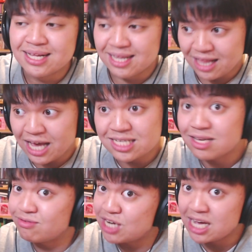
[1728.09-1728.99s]
The likes
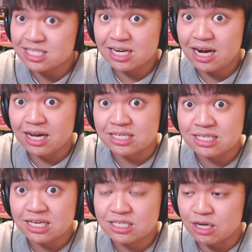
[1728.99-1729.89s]
of Chasarang,
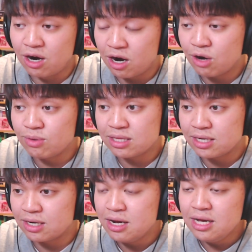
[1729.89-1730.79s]
CSR with
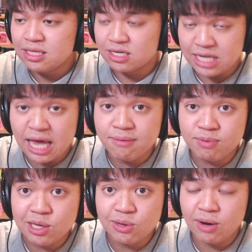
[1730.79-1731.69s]
their
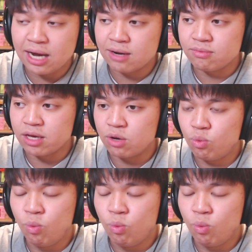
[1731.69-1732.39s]
debut, and I'm like,